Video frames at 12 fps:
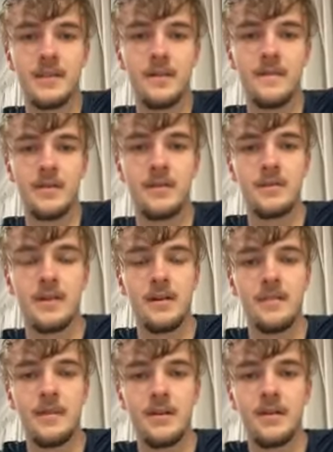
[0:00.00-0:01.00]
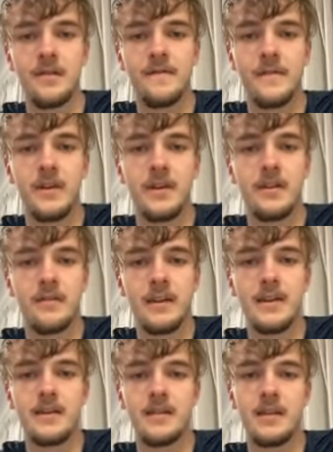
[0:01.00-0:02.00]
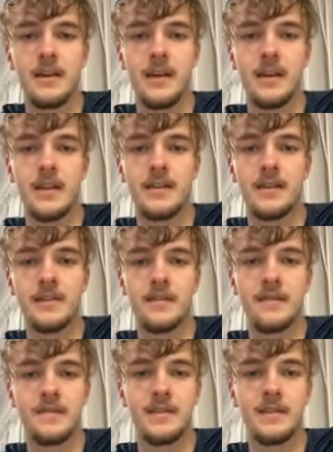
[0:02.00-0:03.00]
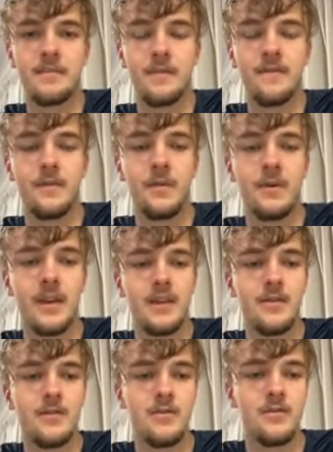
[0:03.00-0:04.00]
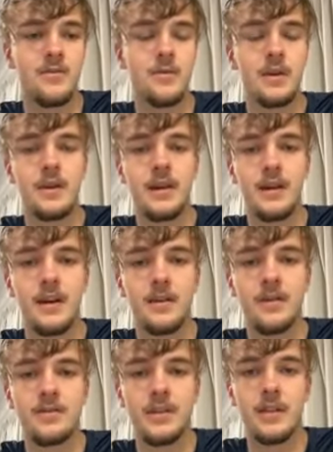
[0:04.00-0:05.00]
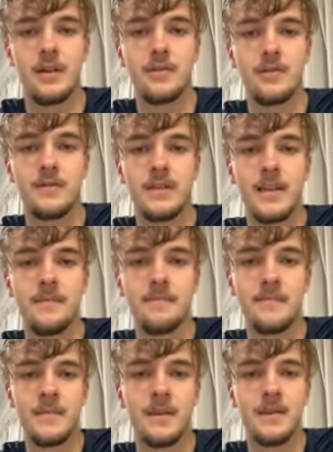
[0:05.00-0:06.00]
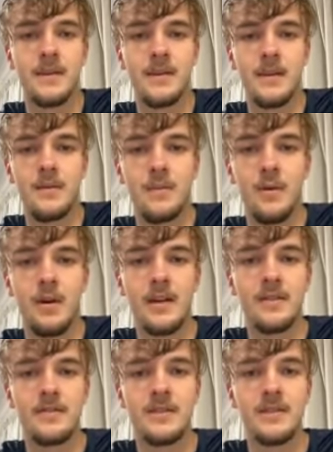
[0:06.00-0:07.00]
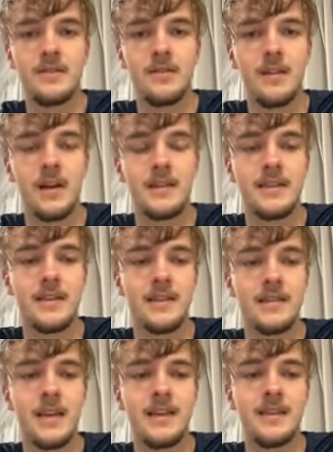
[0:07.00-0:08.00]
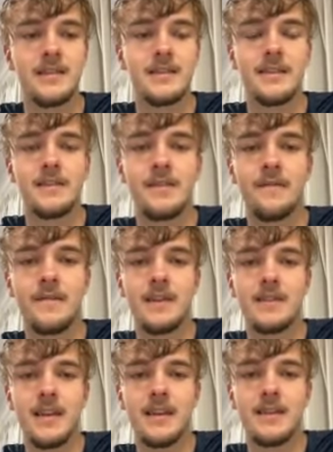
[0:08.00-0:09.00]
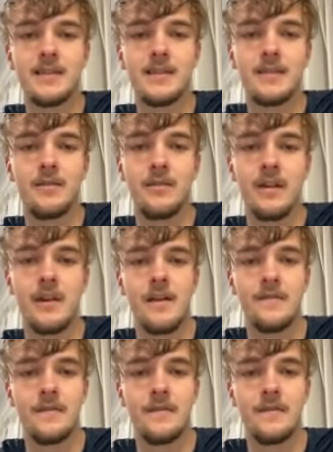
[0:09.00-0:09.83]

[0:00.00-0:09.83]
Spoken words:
we've talked a lot about your footy career, and you've said before that you coach a local team. What else does your day consist of these days, career after